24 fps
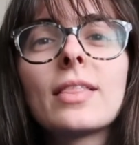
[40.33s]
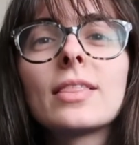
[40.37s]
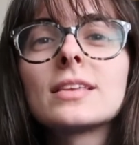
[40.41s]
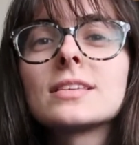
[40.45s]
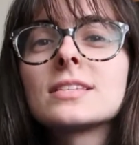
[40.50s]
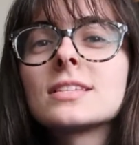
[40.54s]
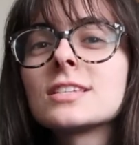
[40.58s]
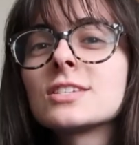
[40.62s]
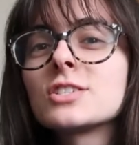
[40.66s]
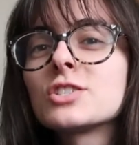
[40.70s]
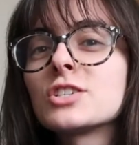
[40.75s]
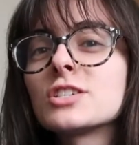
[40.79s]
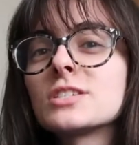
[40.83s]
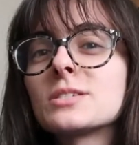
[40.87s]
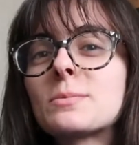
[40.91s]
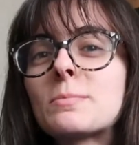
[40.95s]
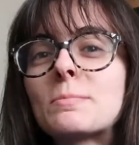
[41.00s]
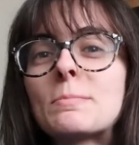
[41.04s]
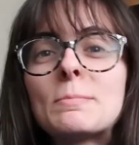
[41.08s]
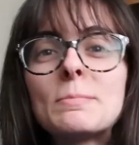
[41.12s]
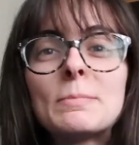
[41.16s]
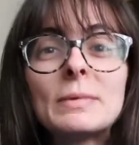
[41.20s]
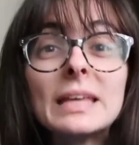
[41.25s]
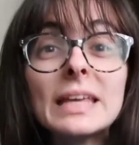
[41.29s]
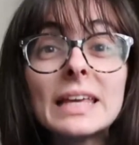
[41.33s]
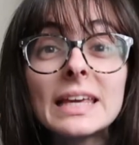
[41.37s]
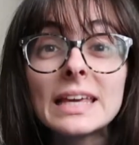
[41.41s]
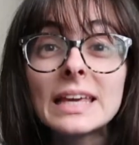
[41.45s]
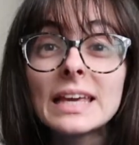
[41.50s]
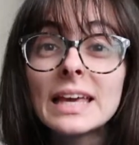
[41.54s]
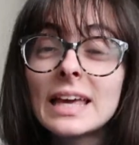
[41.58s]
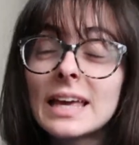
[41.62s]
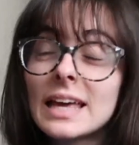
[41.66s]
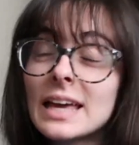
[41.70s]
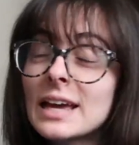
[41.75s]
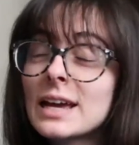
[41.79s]
This is just
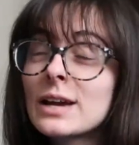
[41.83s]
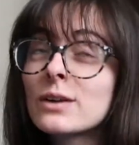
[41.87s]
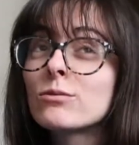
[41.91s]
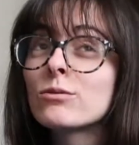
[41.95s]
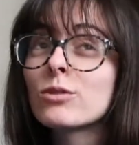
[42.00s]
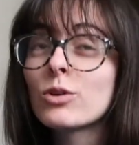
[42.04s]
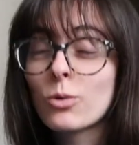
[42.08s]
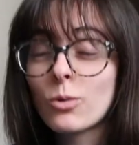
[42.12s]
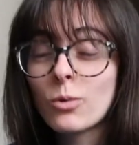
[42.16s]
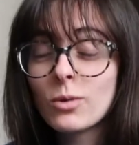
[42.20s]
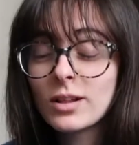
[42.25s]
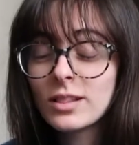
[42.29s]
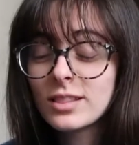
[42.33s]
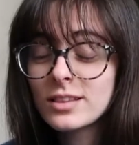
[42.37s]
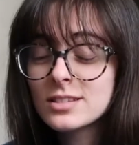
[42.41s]
me recording